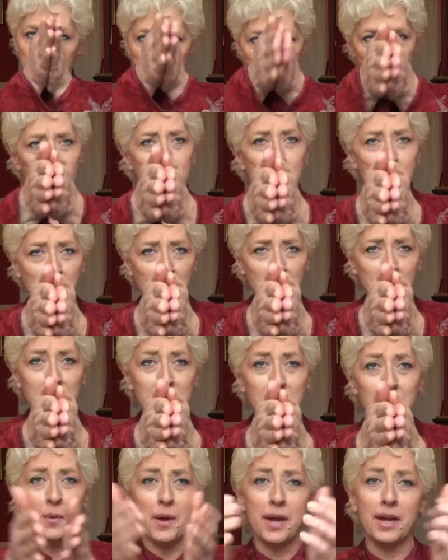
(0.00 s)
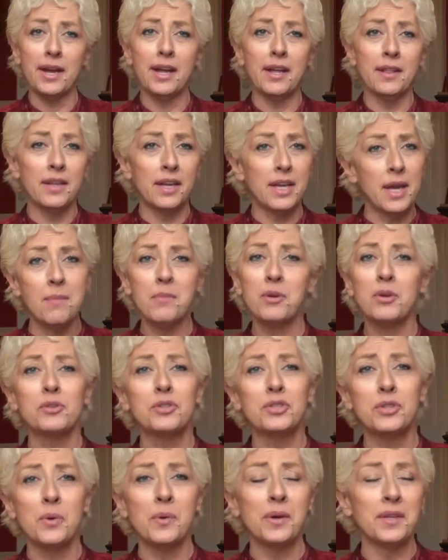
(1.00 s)
They're going this way, and the
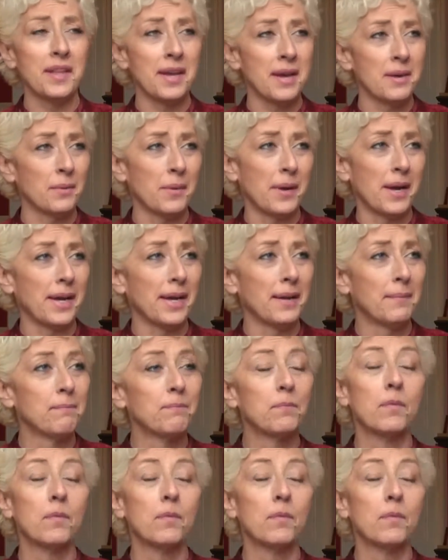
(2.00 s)
chemical's going that way.